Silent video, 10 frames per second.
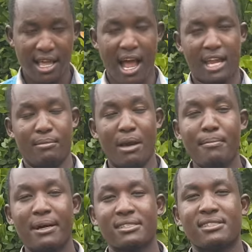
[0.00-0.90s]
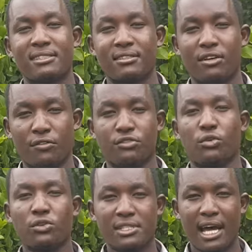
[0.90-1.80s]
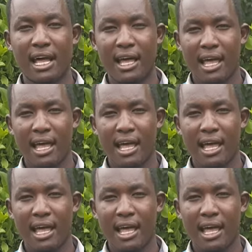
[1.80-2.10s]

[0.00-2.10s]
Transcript: and members of Tucusa